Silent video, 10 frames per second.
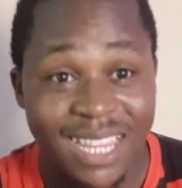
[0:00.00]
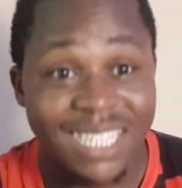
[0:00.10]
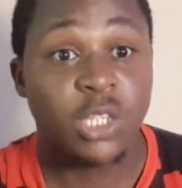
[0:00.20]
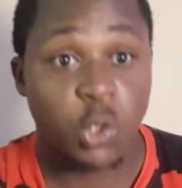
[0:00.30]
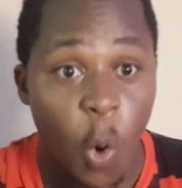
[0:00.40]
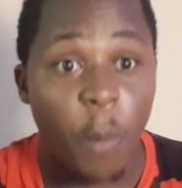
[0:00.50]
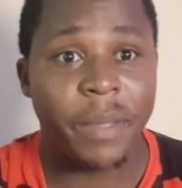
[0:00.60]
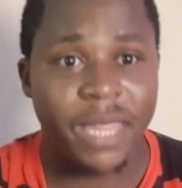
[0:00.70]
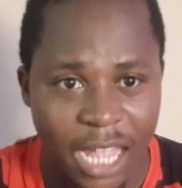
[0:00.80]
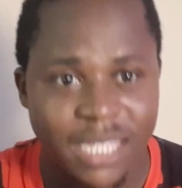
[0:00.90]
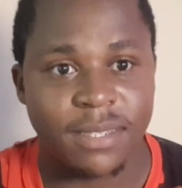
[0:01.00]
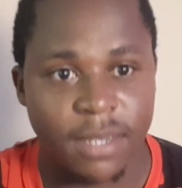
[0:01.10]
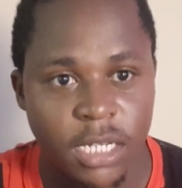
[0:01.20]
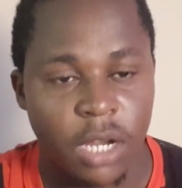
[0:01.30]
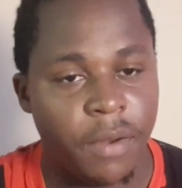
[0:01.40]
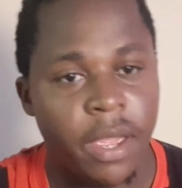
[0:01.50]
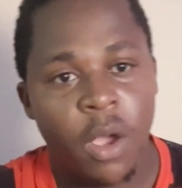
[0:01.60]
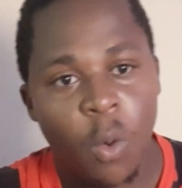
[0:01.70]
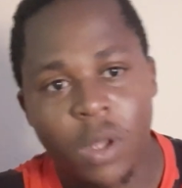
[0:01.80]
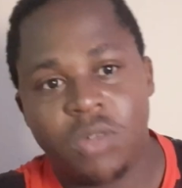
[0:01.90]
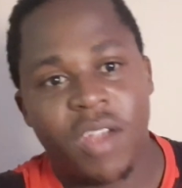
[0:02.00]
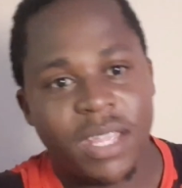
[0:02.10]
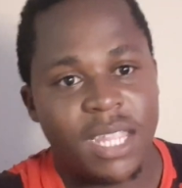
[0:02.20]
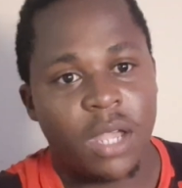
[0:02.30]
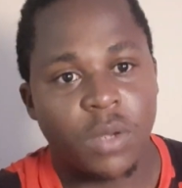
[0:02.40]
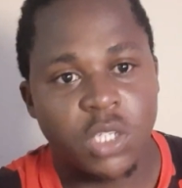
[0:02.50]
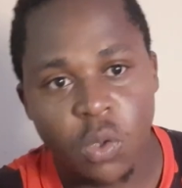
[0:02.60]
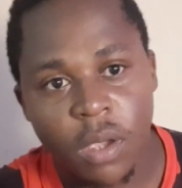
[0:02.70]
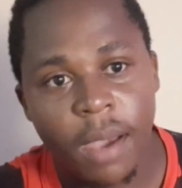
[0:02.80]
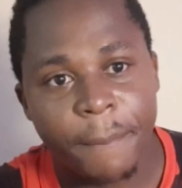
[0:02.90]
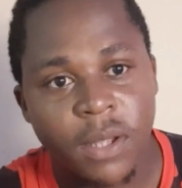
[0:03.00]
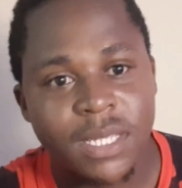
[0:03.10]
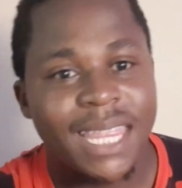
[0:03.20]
this is open heart surgery, what Radnick was talking about.